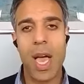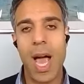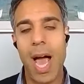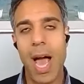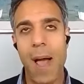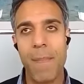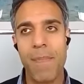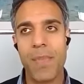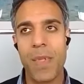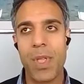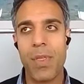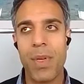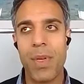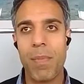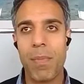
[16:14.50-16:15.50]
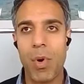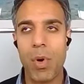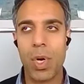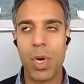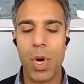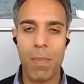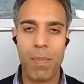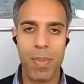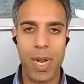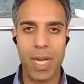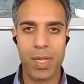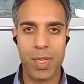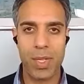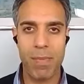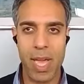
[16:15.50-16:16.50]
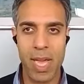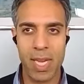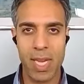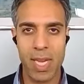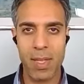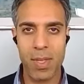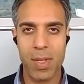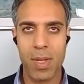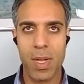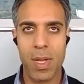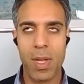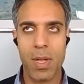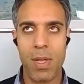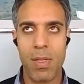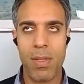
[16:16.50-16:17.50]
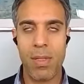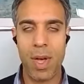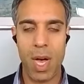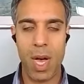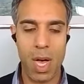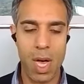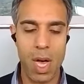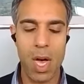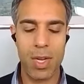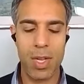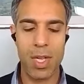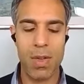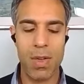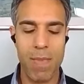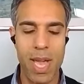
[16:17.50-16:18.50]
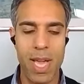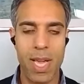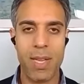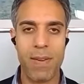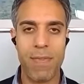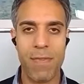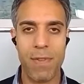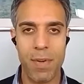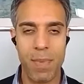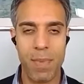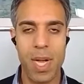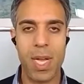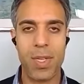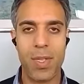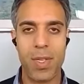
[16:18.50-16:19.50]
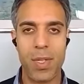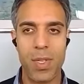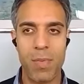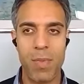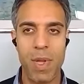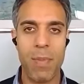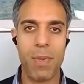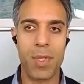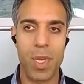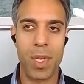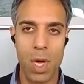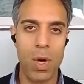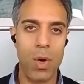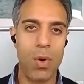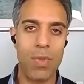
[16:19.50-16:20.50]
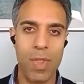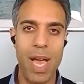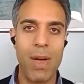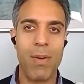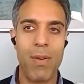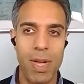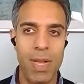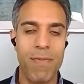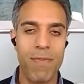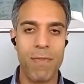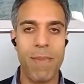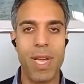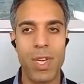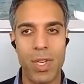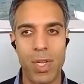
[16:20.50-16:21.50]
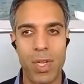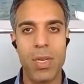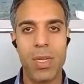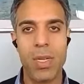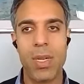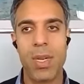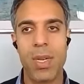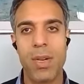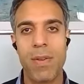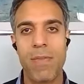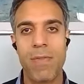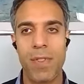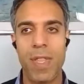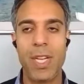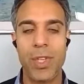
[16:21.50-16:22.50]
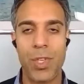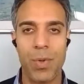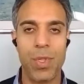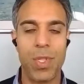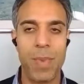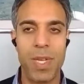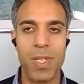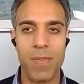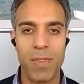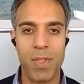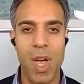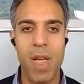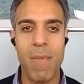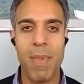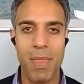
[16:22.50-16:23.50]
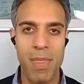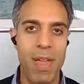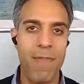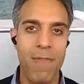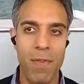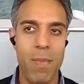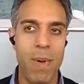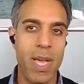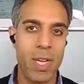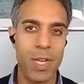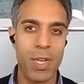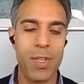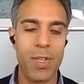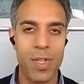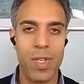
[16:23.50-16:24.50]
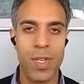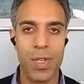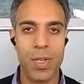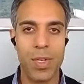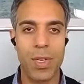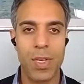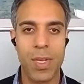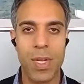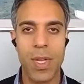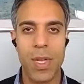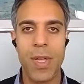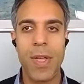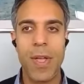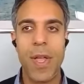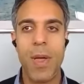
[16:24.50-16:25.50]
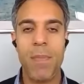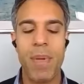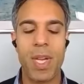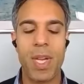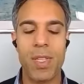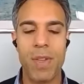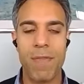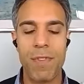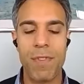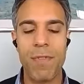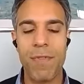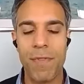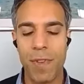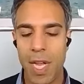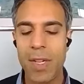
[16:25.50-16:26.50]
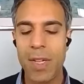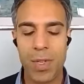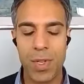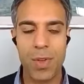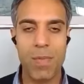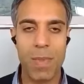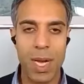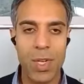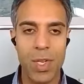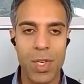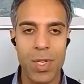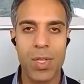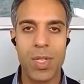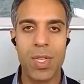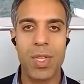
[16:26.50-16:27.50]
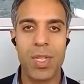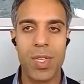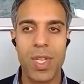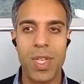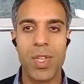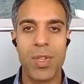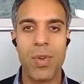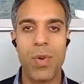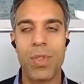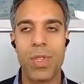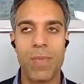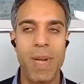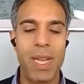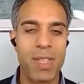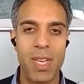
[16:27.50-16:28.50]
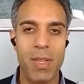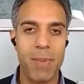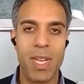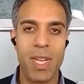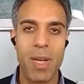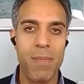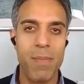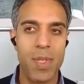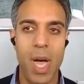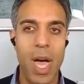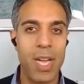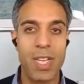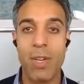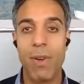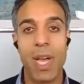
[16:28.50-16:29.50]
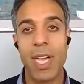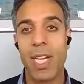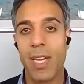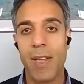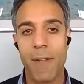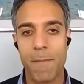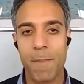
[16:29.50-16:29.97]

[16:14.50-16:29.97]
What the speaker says: The more complex you make it, the harder you make it for a person to be able to hold that information for that short space of time and therefore make a good decision. Because if you flood too much, the decision automatically becomes, I don't like it.